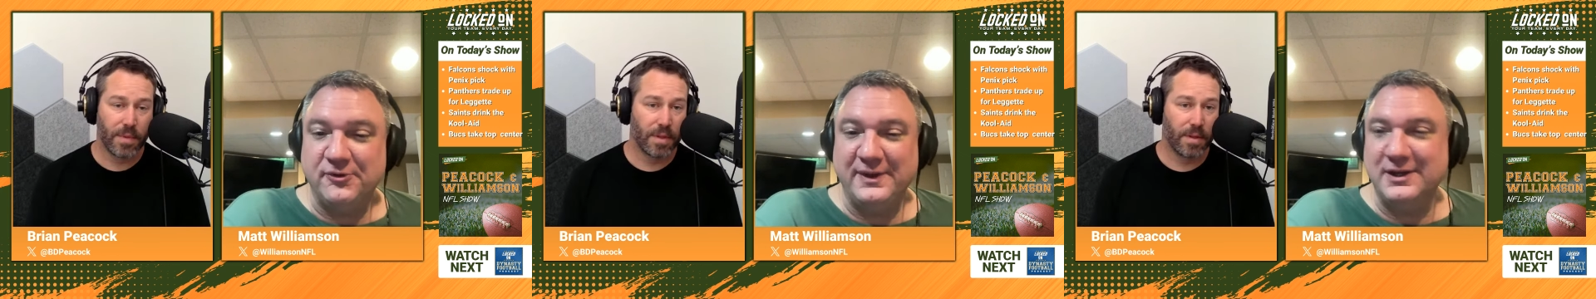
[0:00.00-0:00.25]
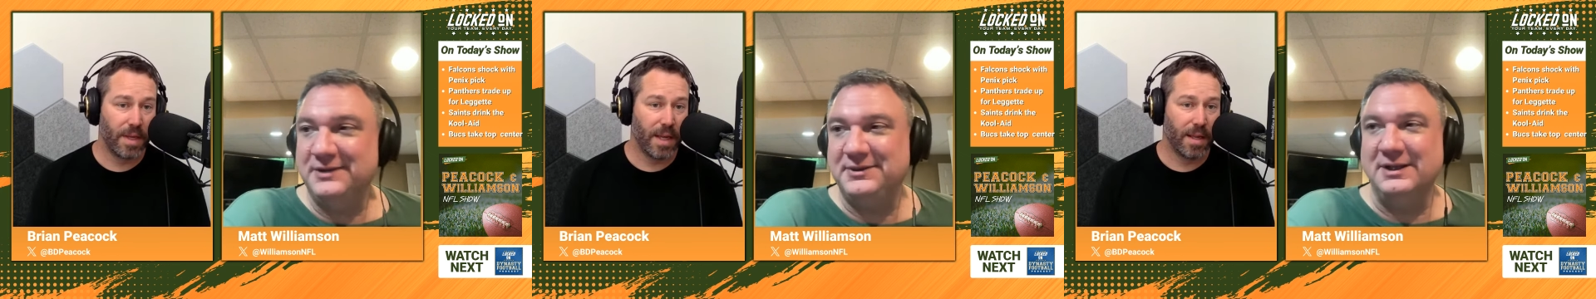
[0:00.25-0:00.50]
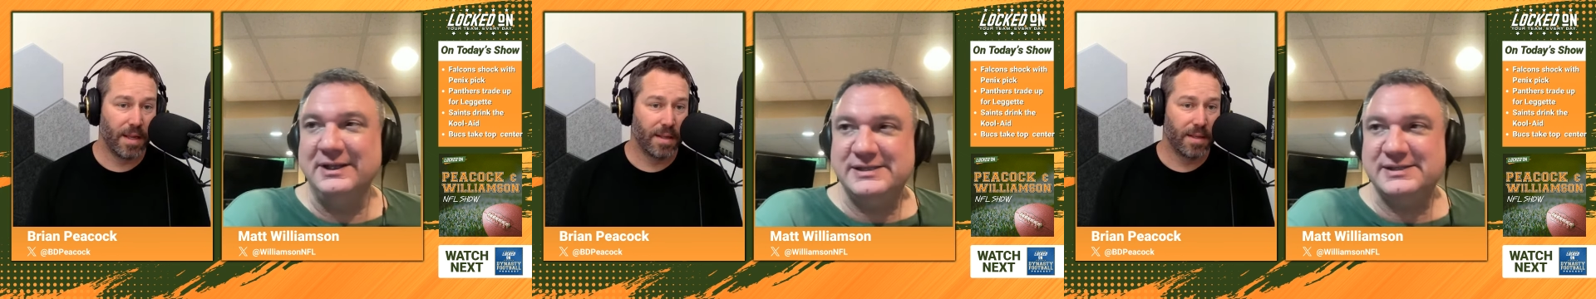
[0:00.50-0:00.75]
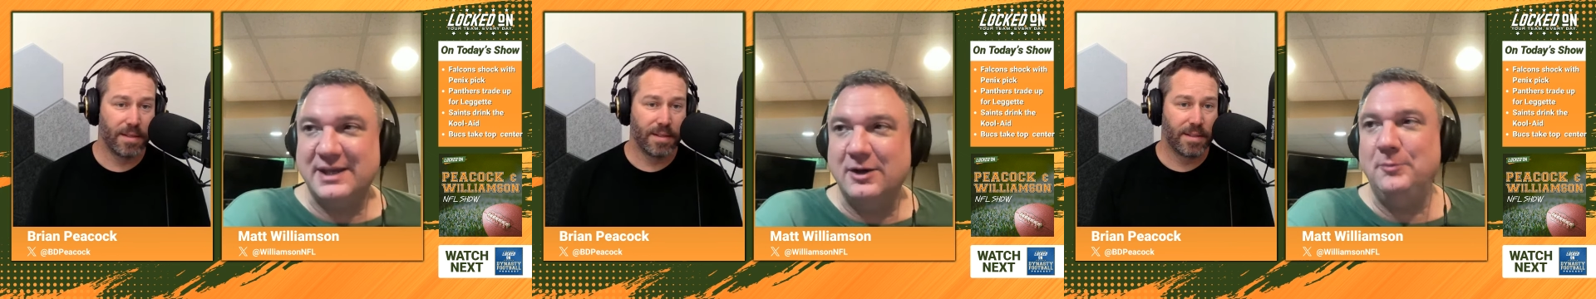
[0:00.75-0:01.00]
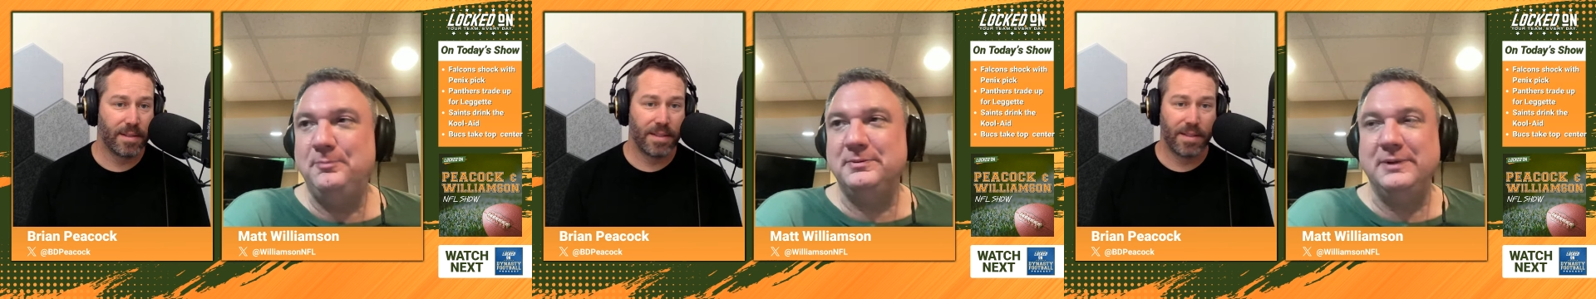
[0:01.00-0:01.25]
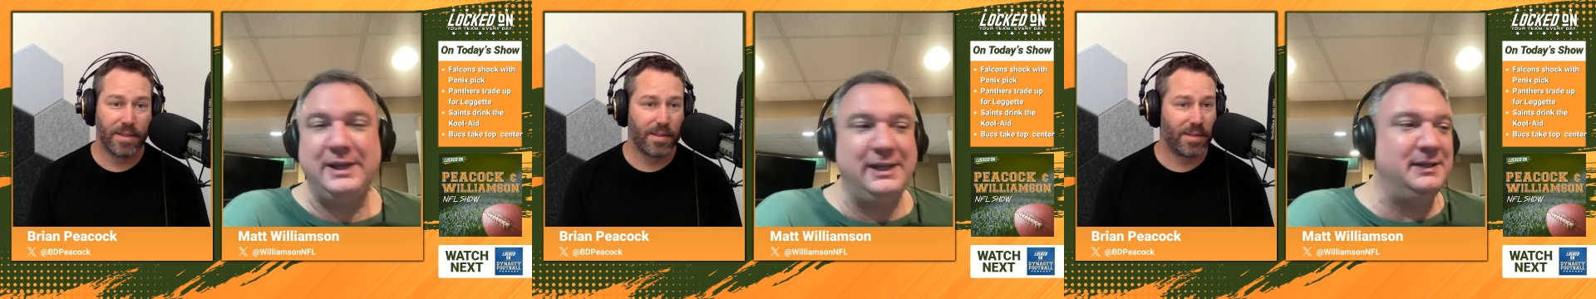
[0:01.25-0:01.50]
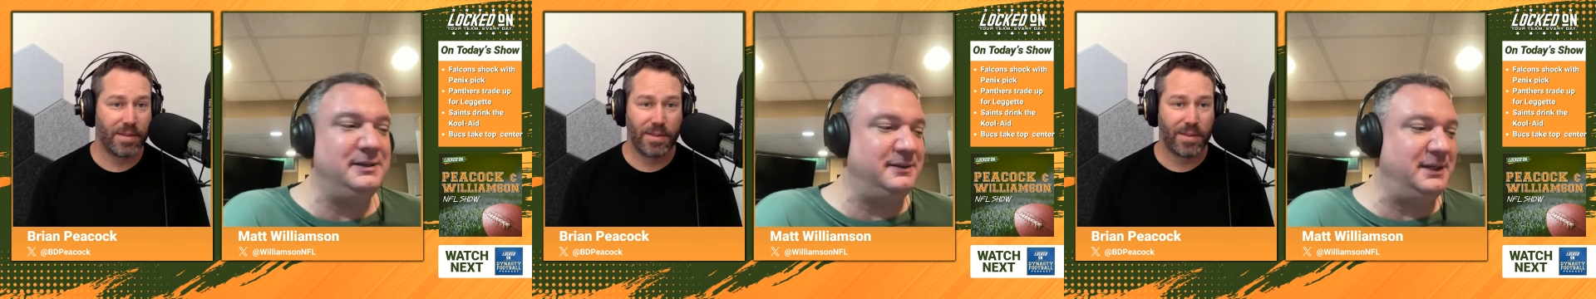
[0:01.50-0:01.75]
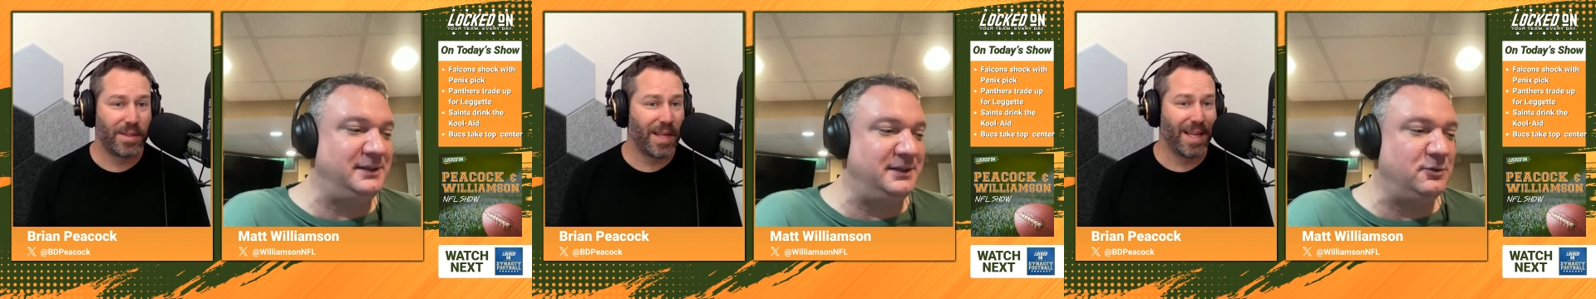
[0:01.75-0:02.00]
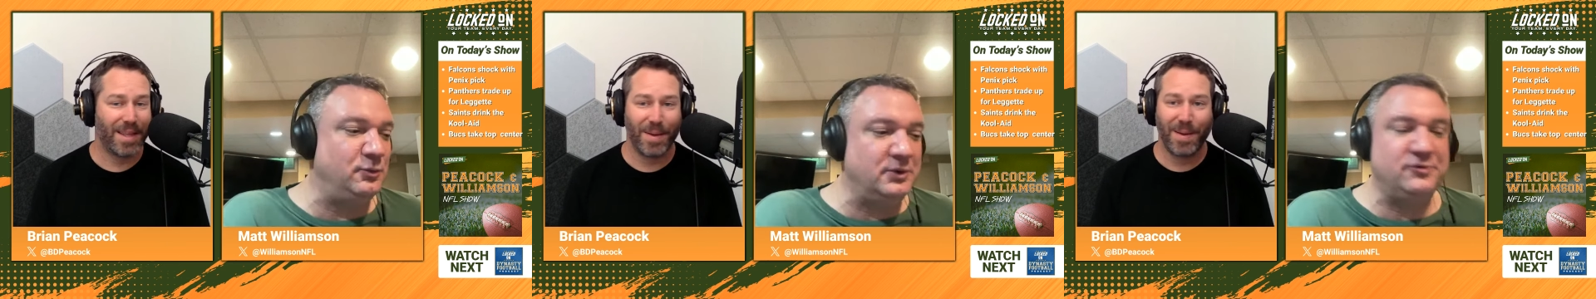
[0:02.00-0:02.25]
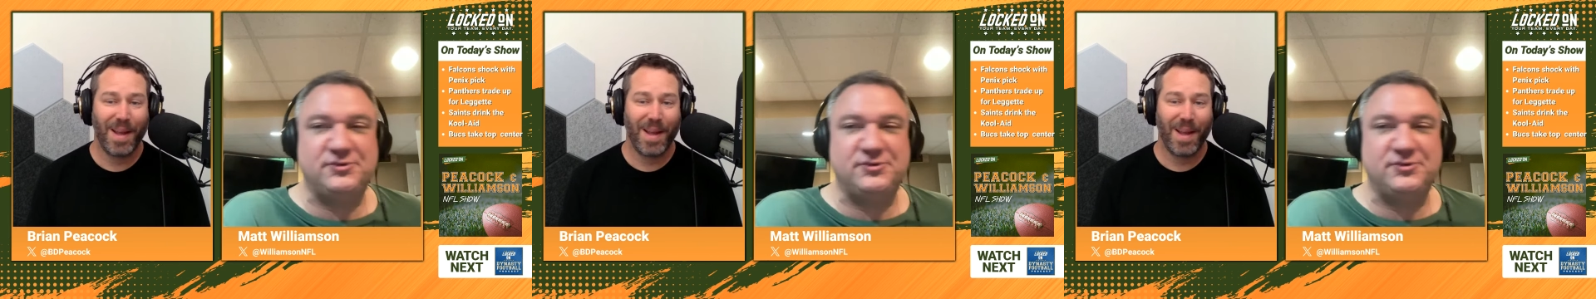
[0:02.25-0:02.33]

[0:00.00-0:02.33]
Speaker 1: So they got yeah. the least help and they did the worst